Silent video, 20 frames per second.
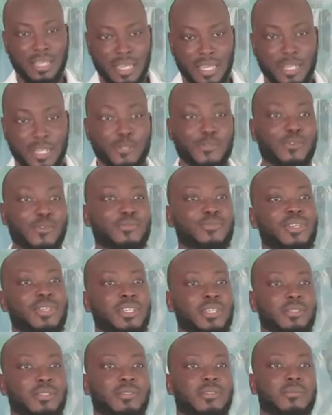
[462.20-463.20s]
and it's
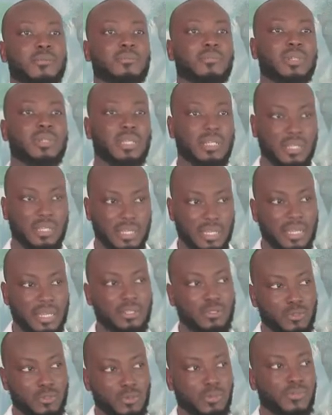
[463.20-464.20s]
convenient. And that
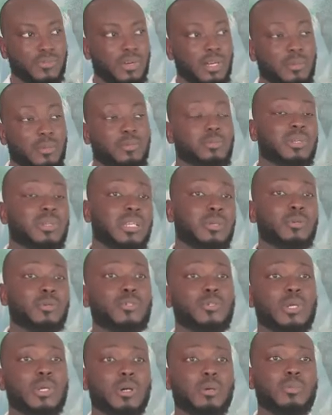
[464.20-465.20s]
has so far been able
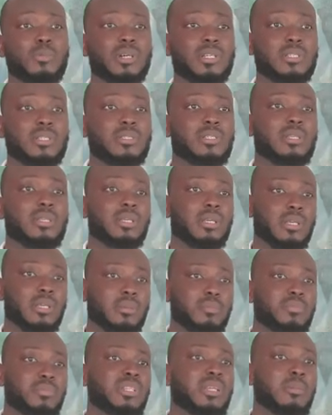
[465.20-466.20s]
to help us
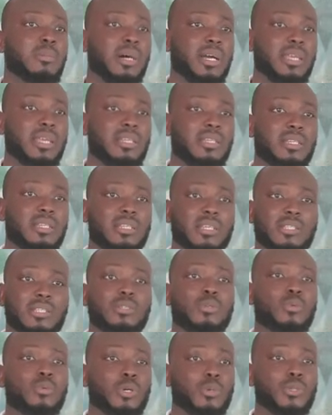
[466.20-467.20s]
be the market leaders
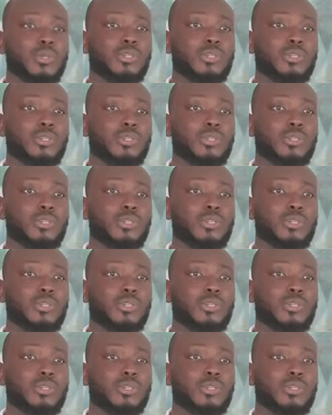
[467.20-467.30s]
in what we